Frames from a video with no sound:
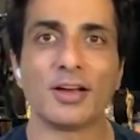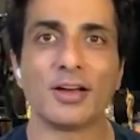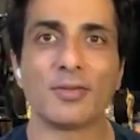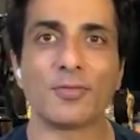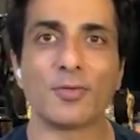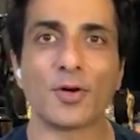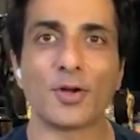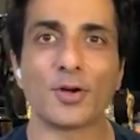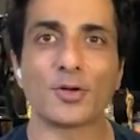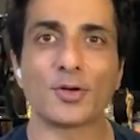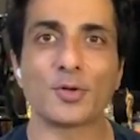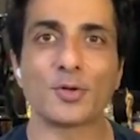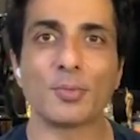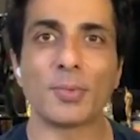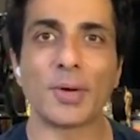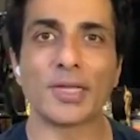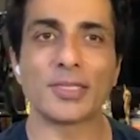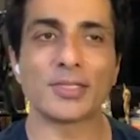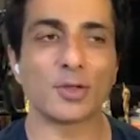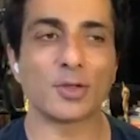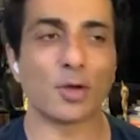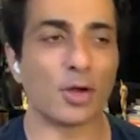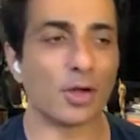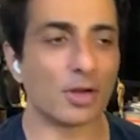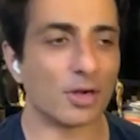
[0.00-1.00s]
for 2
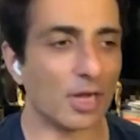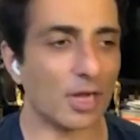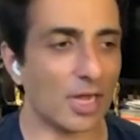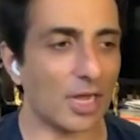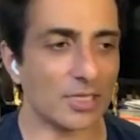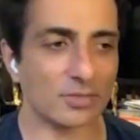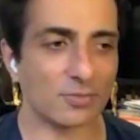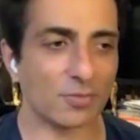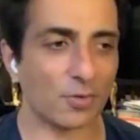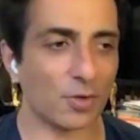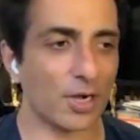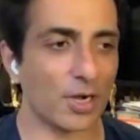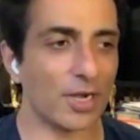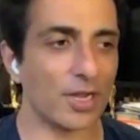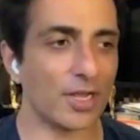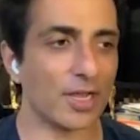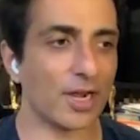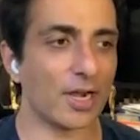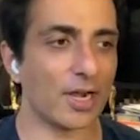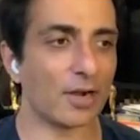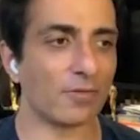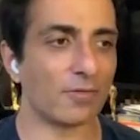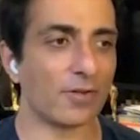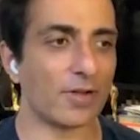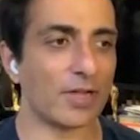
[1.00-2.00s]
months or ask for any
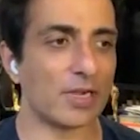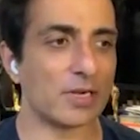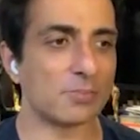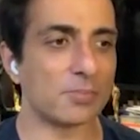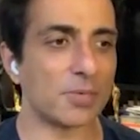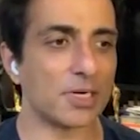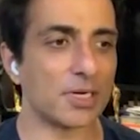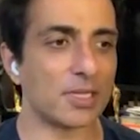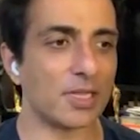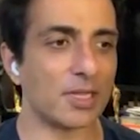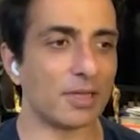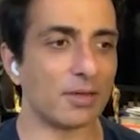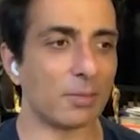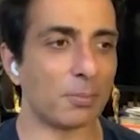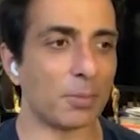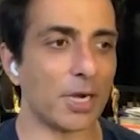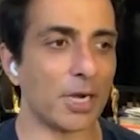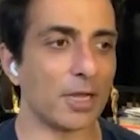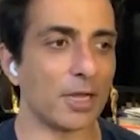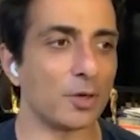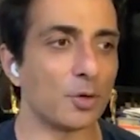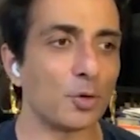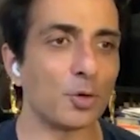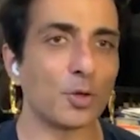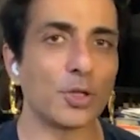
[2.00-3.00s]
kind of help. But
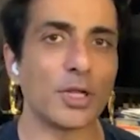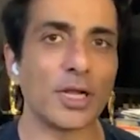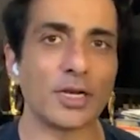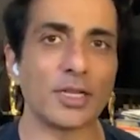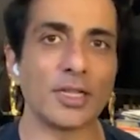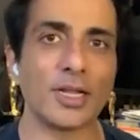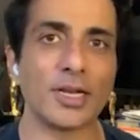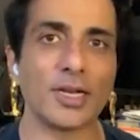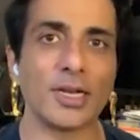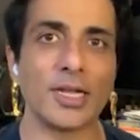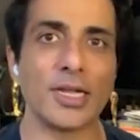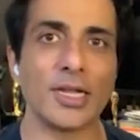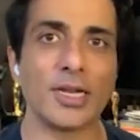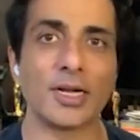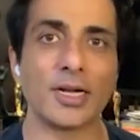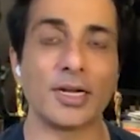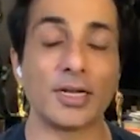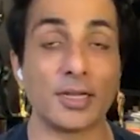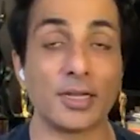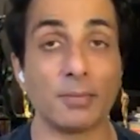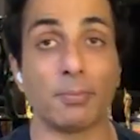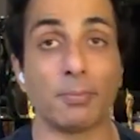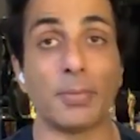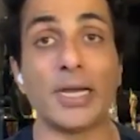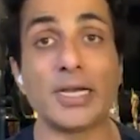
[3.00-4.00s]
I know that they need it.
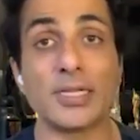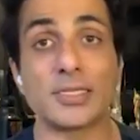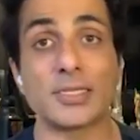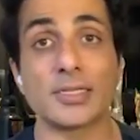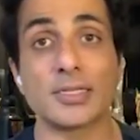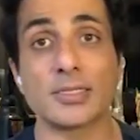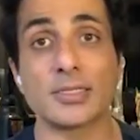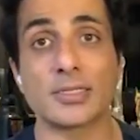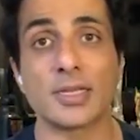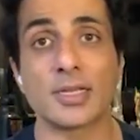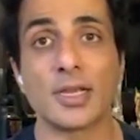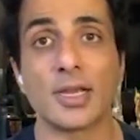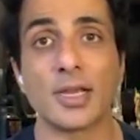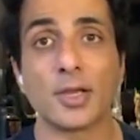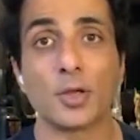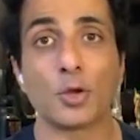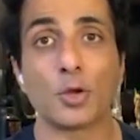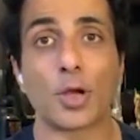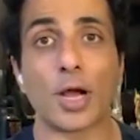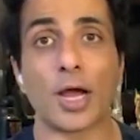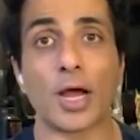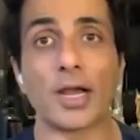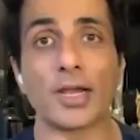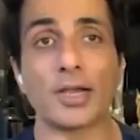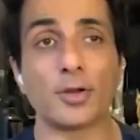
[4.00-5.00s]
Medicines,
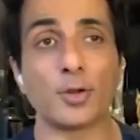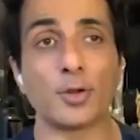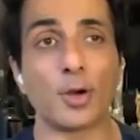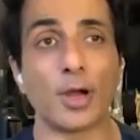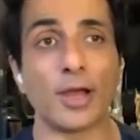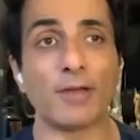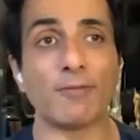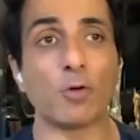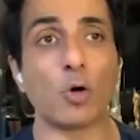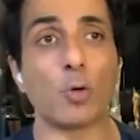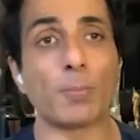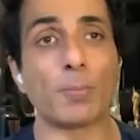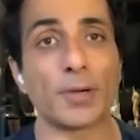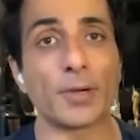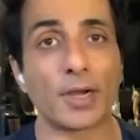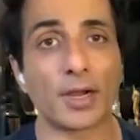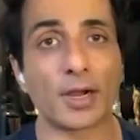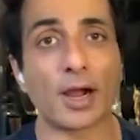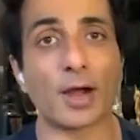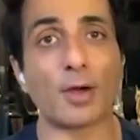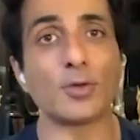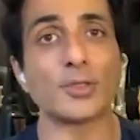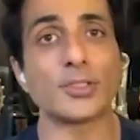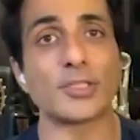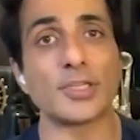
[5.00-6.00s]
can't. I've opened
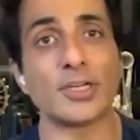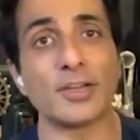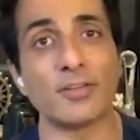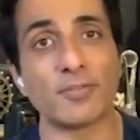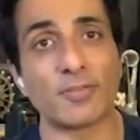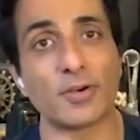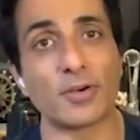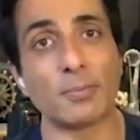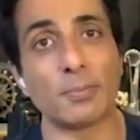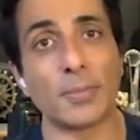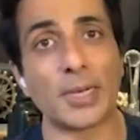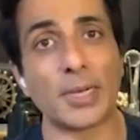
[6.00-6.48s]
accounts in different